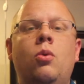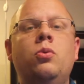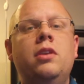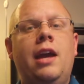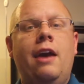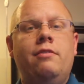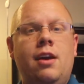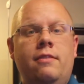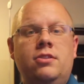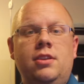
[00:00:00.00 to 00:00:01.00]
only have a
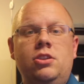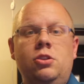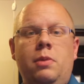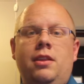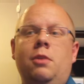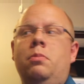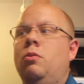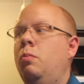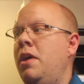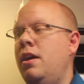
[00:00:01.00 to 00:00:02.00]
conversation about that,
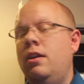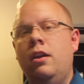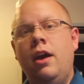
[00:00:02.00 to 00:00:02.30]
but man,